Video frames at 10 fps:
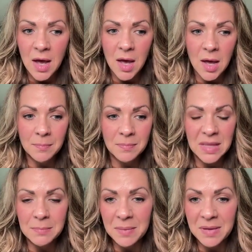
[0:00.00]

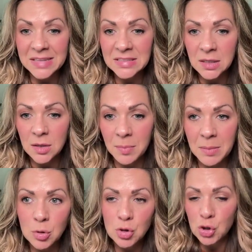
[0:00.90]
that maybe has a little
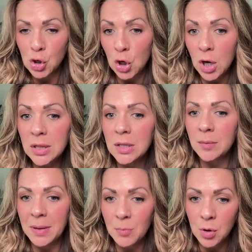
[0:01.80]
bit more sugar, a little
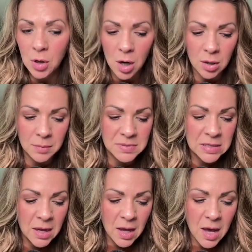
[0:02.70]
bit more carbs,
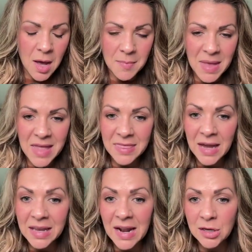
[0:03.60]
and
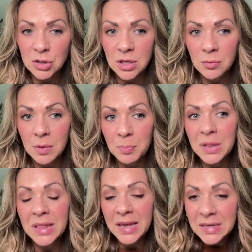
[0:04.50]
that can actually
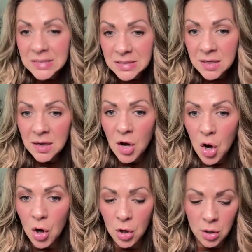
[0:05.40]
replace
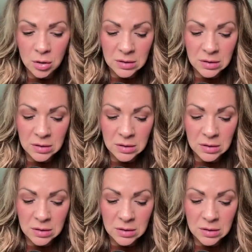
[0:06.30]
our